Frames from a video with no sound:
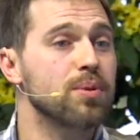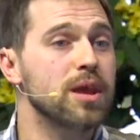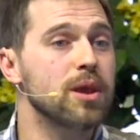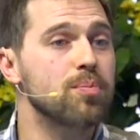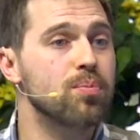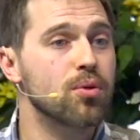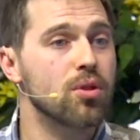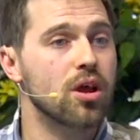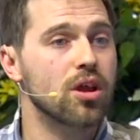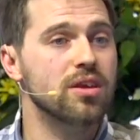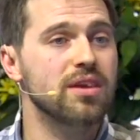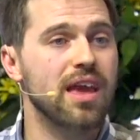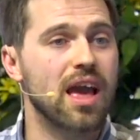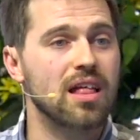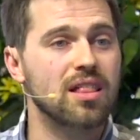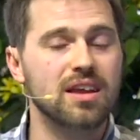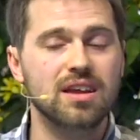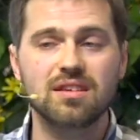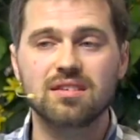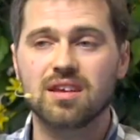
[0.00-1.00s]
people are
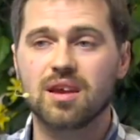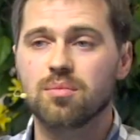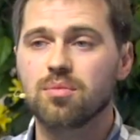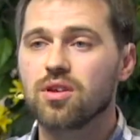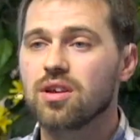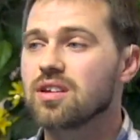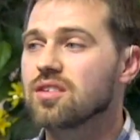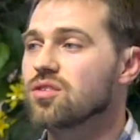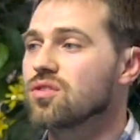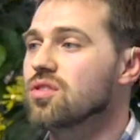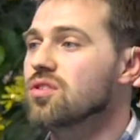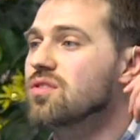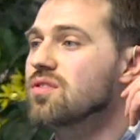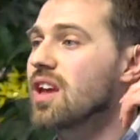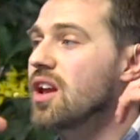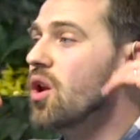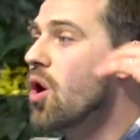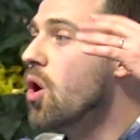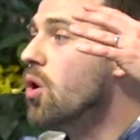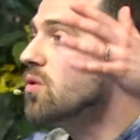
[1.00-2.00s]
yelling to him. They're
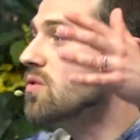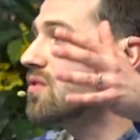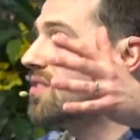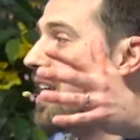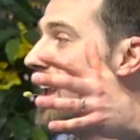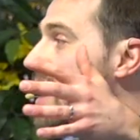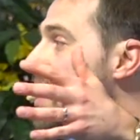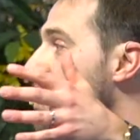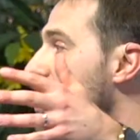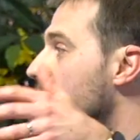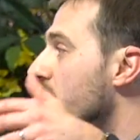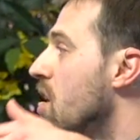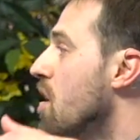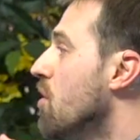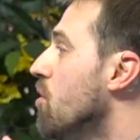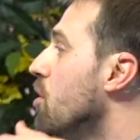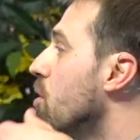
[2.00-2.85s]
saying, Hosanna.